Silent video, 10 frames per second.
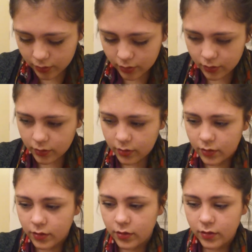
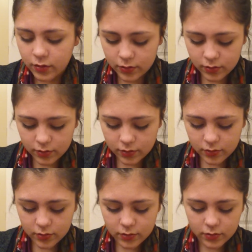
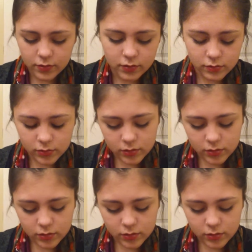No one is speaking in this clip.